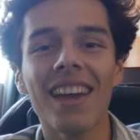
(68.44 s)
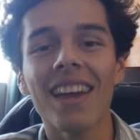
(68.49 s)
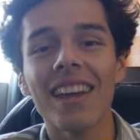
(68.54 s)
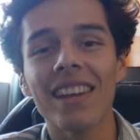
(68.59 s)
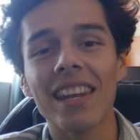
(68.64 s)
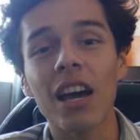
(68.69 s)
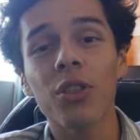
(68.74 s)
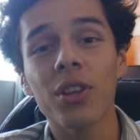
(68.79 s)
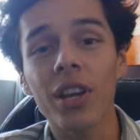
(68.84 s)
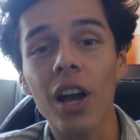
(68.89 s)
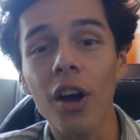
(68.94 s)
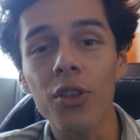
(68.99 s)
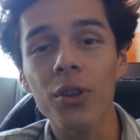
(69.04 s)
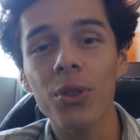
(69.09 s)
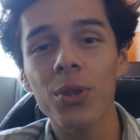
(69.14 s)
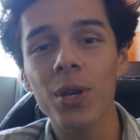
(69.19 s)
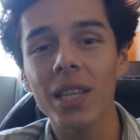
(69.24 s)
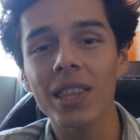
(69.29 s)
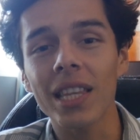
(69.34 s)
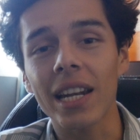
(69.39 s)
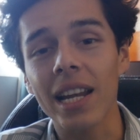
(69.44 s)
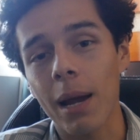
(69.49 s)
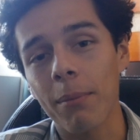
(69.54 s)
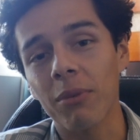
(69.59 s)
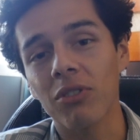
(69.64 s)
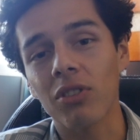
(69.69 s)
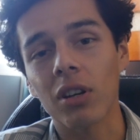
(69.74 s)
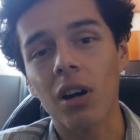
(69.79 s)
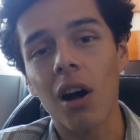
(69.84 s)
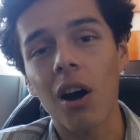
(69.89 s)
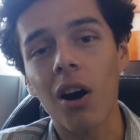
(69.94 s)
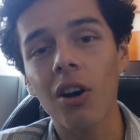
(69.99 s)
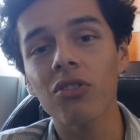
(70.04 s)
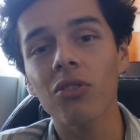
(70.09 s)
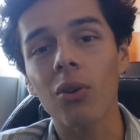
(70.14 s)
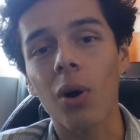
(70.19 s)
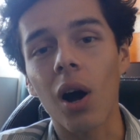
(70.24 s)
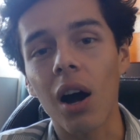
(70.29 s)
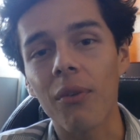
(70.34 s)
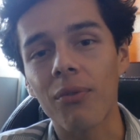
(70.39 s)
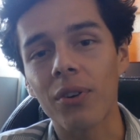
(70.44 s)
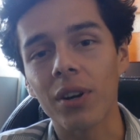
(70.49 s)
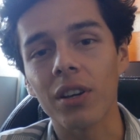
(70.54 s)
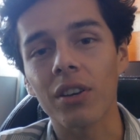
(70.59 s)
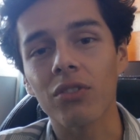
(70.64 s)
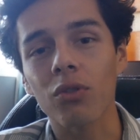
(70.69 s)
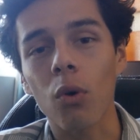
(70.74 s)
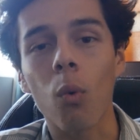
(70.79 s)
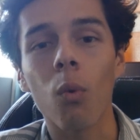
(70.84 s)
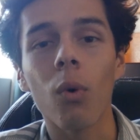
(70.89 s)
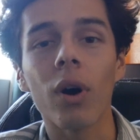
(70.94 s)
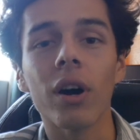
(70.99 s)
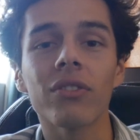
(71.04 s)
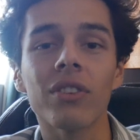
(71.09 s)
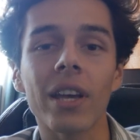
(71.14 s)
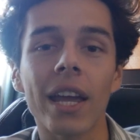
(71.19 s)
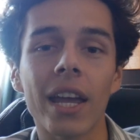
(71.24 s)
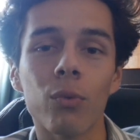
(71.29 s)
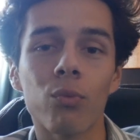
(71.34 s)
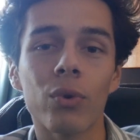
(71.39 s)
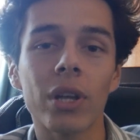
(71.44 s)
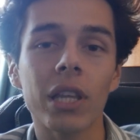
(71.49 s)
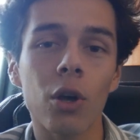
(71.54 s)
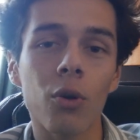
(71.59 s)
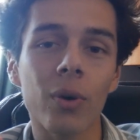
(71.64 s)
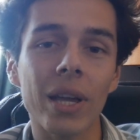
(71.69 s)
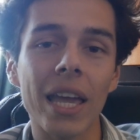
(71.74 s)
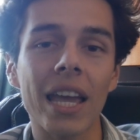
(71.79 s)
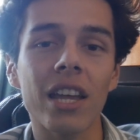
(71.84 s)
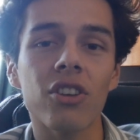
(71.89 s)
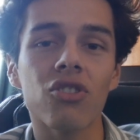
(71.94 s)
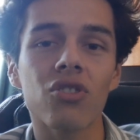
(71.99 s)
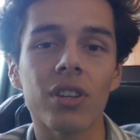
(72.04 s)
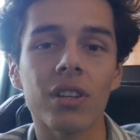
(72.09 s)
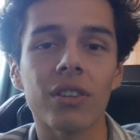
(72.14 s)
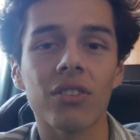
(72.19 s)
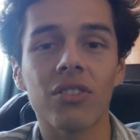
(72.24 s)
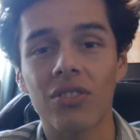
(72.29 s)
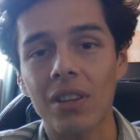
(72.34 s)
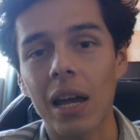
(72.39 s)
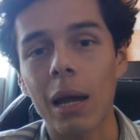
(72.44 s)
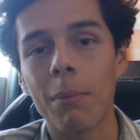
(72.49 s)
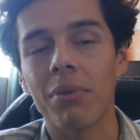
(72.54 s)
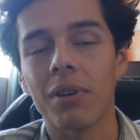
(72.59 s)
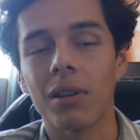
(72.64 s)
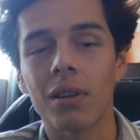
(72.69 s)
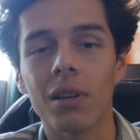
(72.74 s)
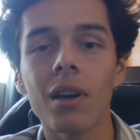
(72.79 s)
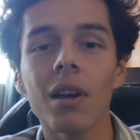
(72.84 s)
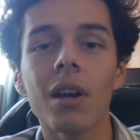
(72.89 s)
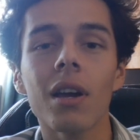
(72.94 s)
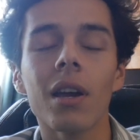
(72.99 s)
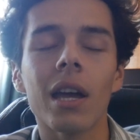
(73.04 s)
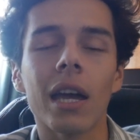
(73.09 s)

Now, the other thing that Amazon also offered us was a relocation stipend.